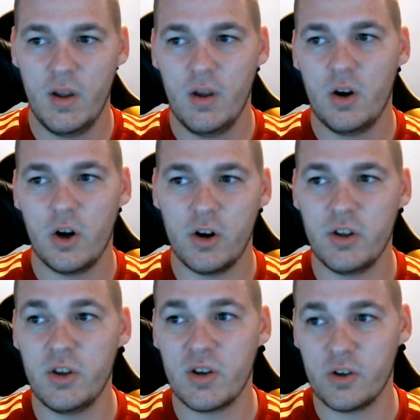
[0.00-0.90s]
or
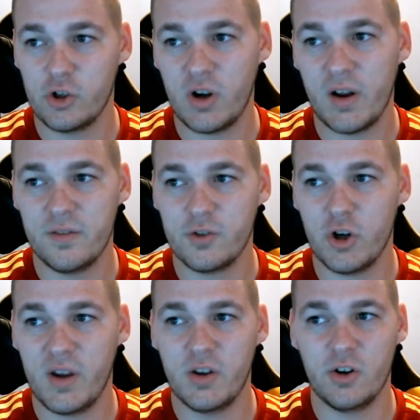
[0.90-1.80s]
you can kind of
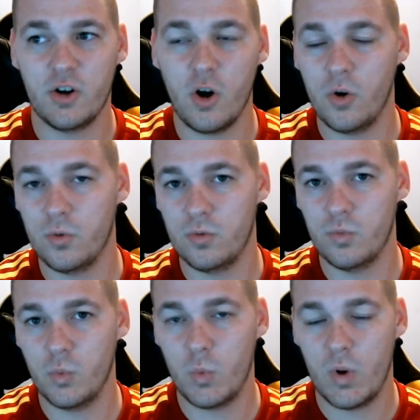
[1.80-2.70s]
create your
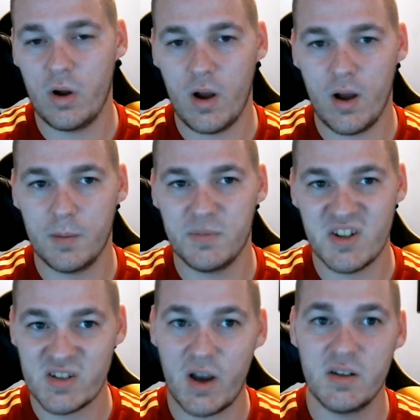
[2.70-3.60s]
own
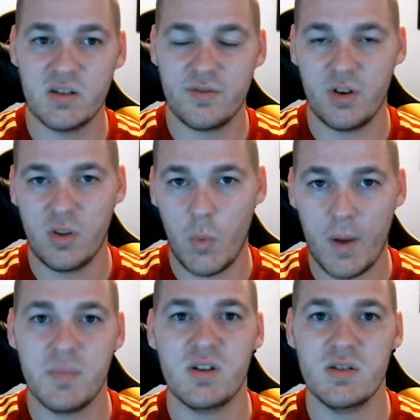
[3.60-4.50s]
designs for the
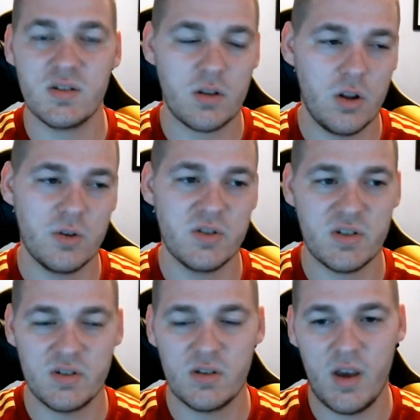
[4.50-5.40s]
weapons, clothes,
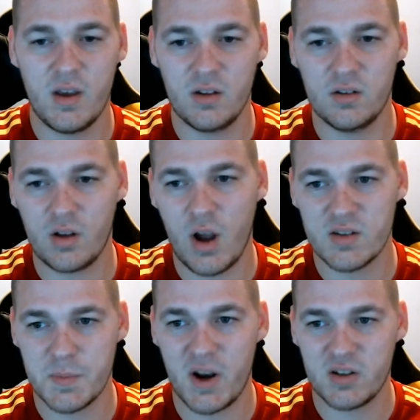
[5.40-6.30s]
and
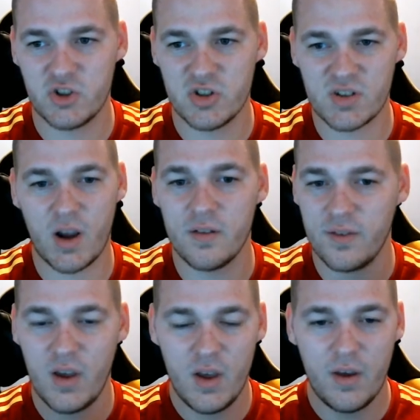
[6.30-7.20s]
cosmetics, just kind
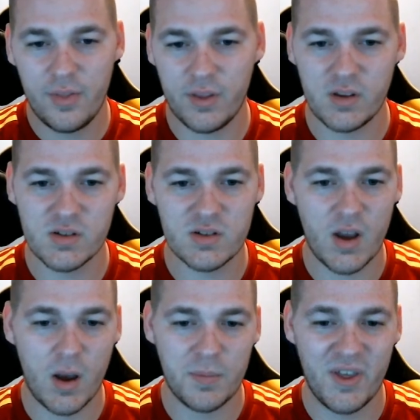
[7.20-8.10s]
of things.
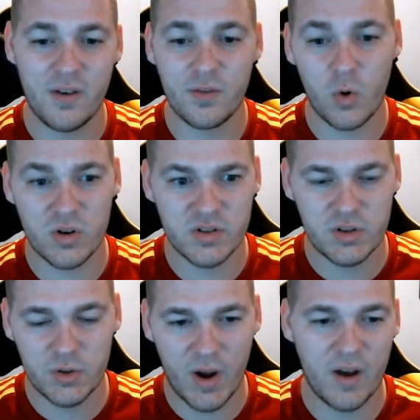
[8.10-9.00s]
They of course
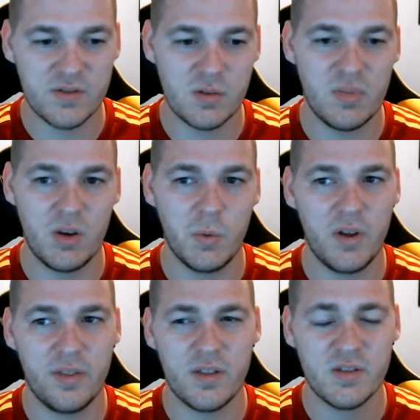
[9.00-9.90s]
do have to be
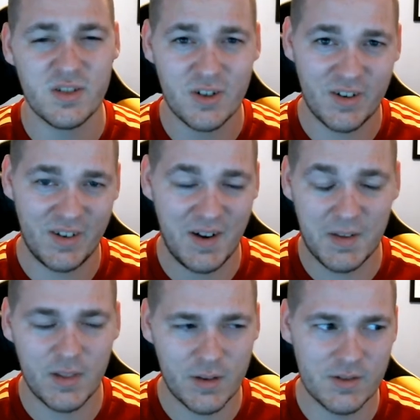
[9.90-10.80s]
within certain
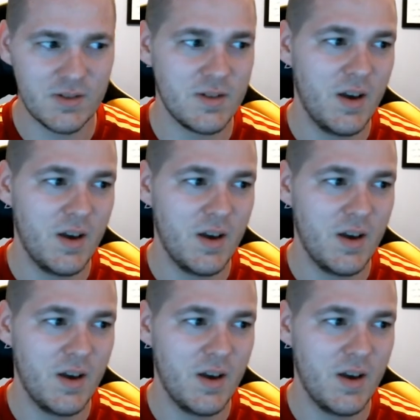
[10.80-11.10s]
guidelines,